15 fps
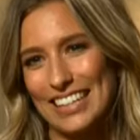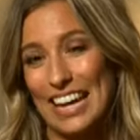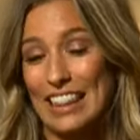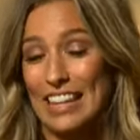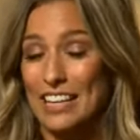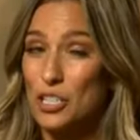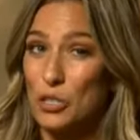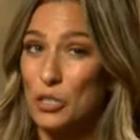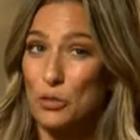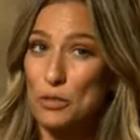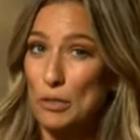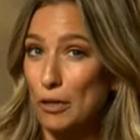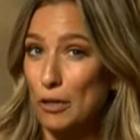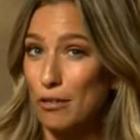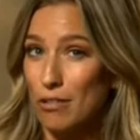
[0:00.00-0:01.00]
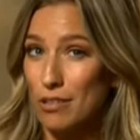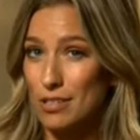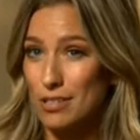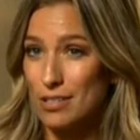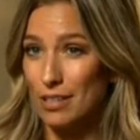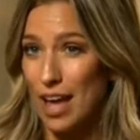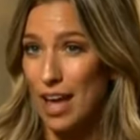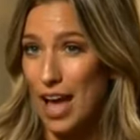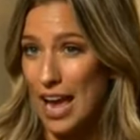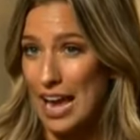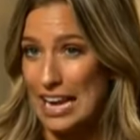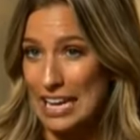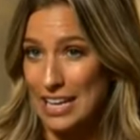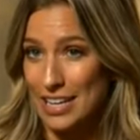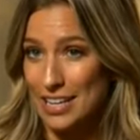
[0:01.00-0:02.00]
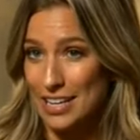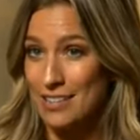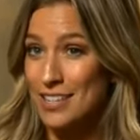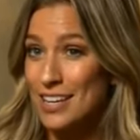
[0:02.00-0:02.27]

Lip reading: And then she also crosses the line and